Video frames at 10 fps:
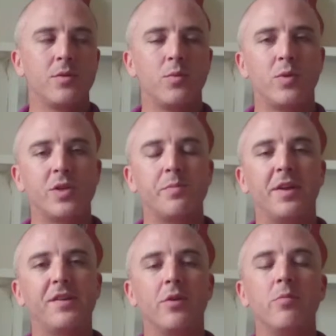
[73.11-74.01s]
which
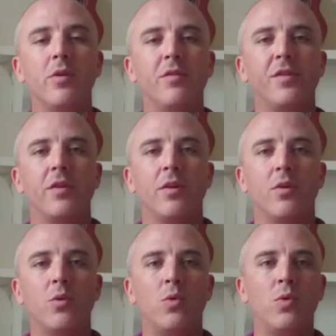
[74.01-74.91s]
basically removes
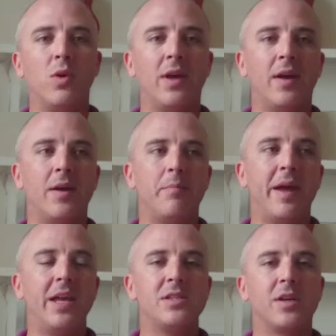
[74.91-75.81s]
all paint.